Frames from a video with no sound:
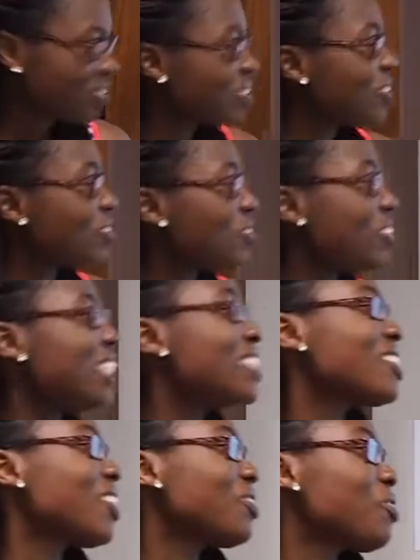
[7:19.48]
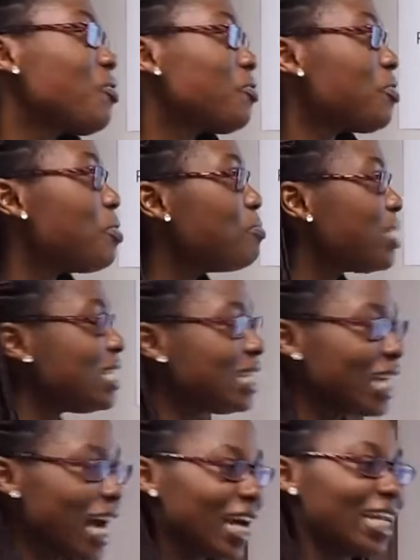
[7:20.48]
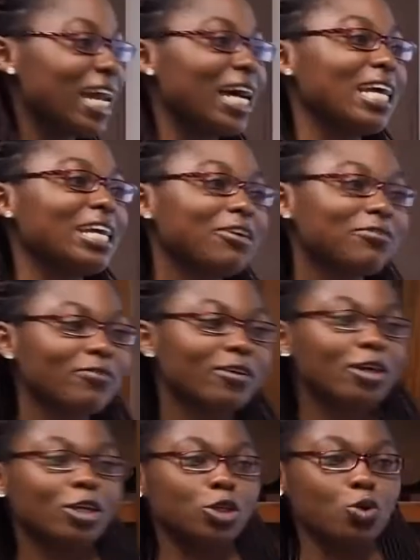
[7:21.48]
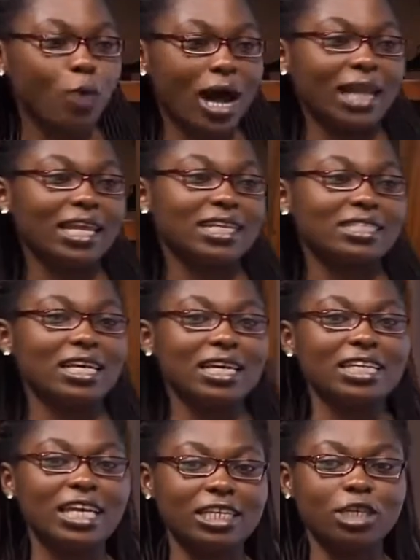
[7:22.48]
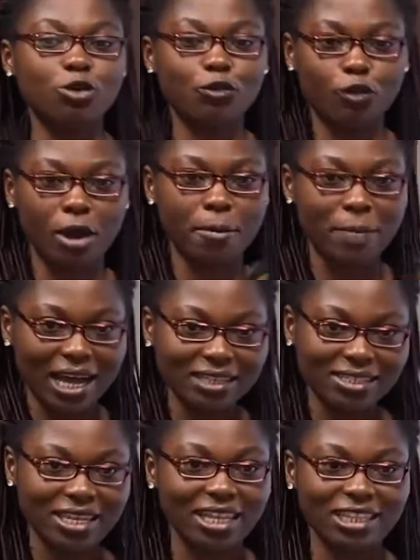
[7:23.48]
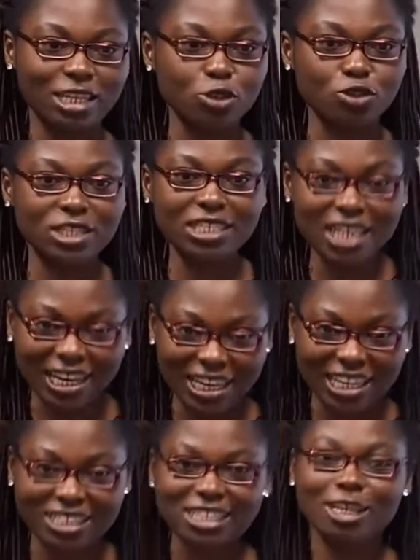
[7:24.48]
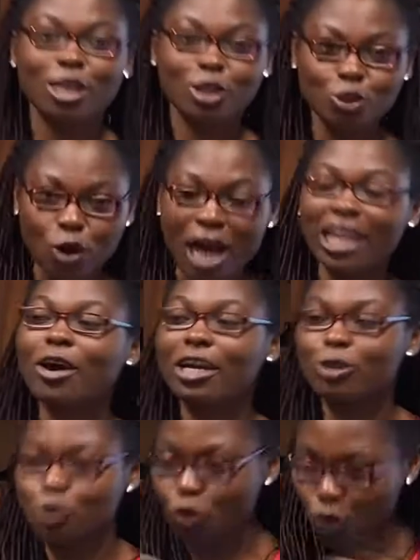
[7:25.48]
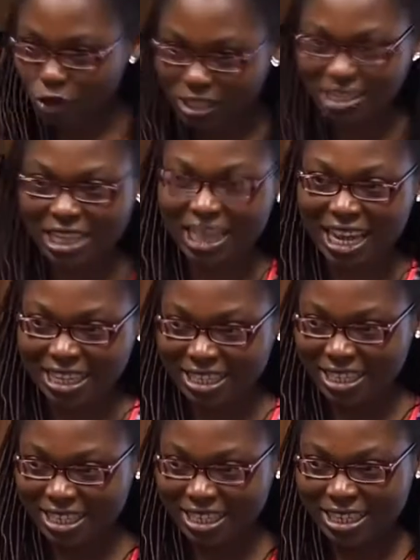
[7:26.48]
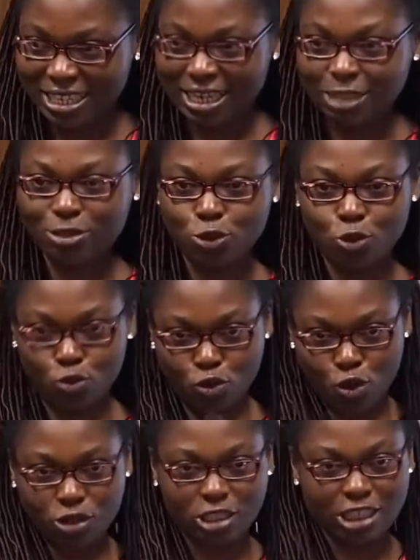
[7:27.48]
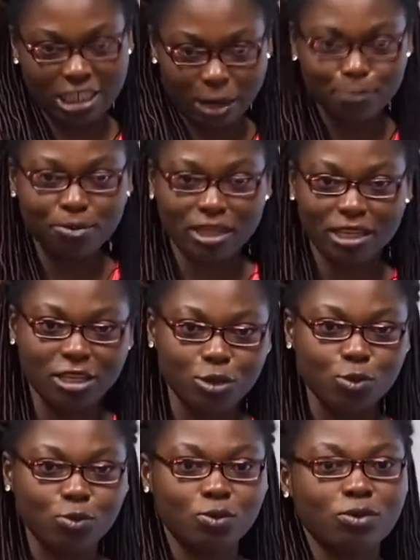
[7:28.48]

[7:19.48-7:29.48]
The Australians can confirm. But in Ghana, if you are, let's say, in a queue for a bus and then you see a nurse, you allow her to cross the line, to jump the queue.